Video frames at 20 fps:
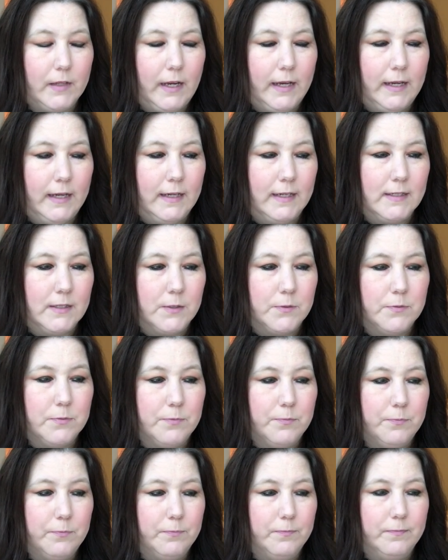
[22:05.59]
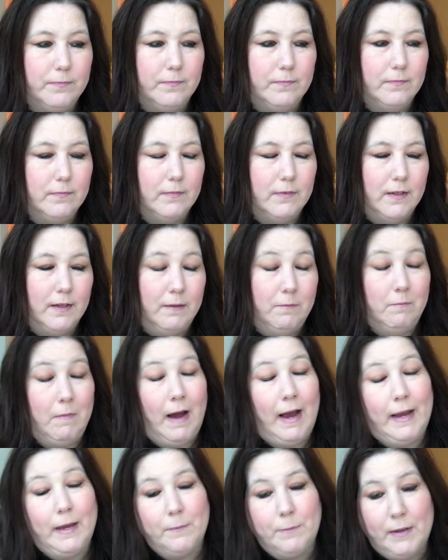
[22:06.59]
He is, in
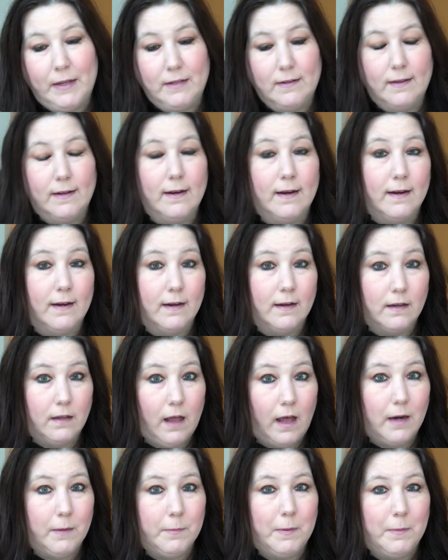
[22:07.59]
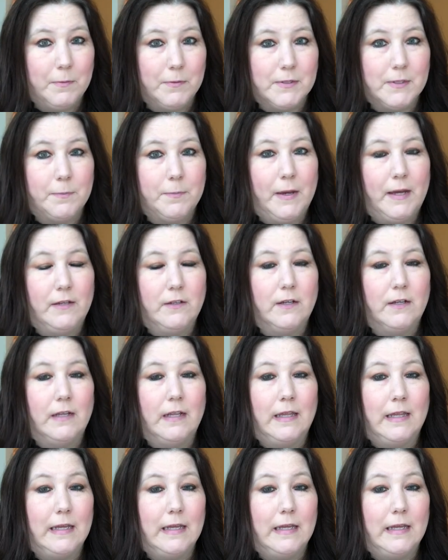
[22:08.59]
my opinion and in a lot of people's opinion,